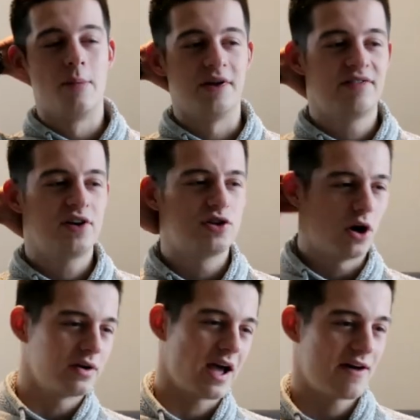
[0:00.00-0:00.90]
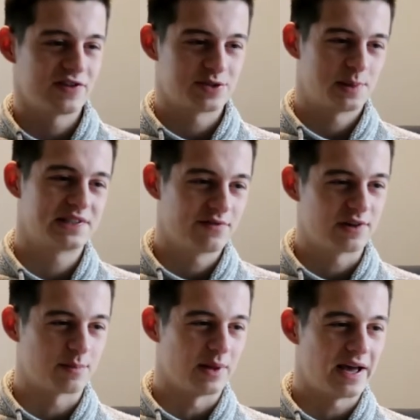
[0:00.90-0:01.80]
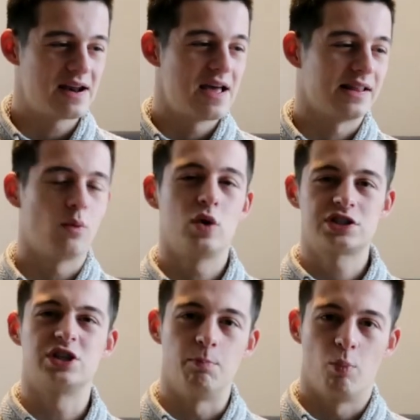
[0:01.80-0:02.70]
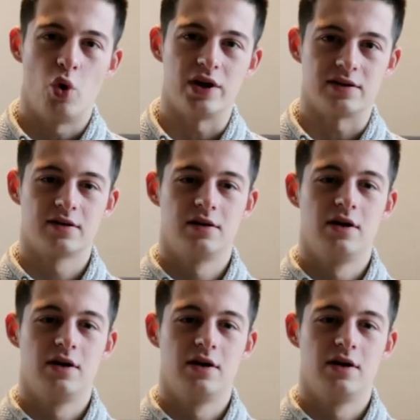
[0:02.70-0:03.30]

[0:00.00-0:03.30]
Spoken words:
But if you don't have a specific plan, then what's the point?